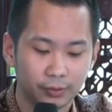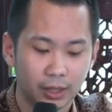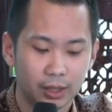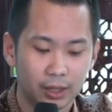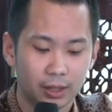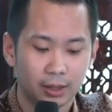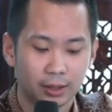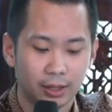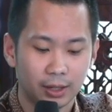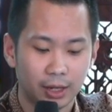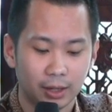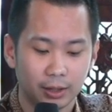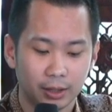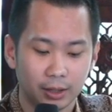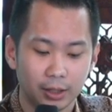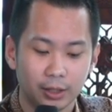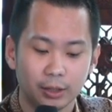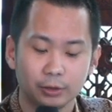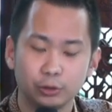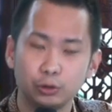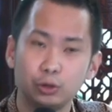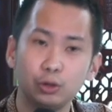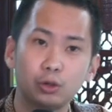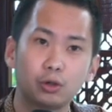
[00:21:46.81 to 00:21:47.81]
Now,
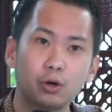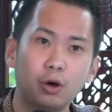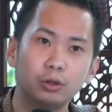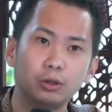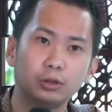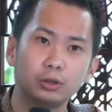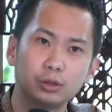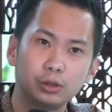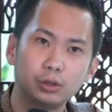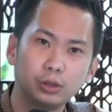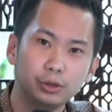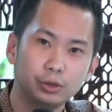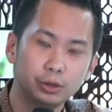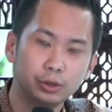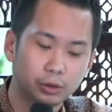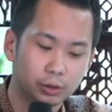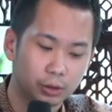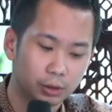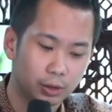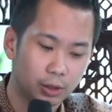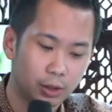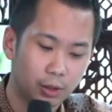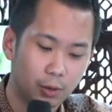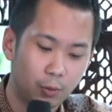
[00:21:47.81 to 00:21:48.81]
to conclude,
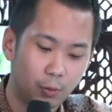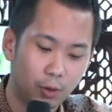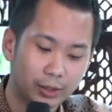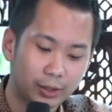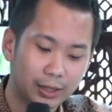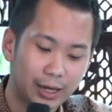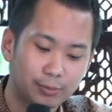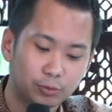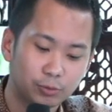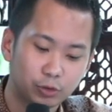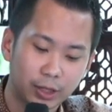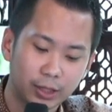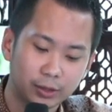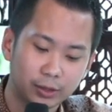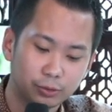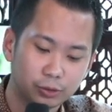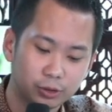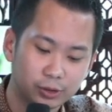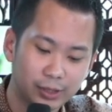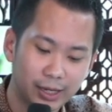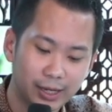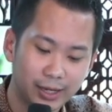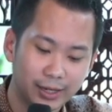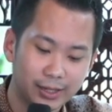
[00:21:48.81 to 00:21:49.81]
what I'm trying to
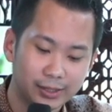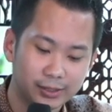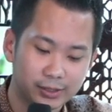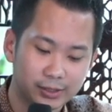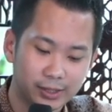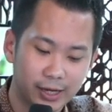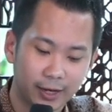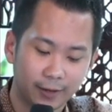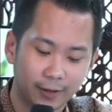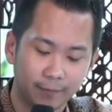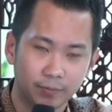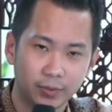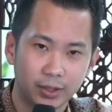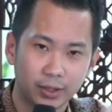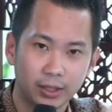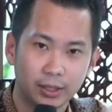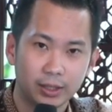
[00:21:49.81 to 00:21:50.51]
say is like,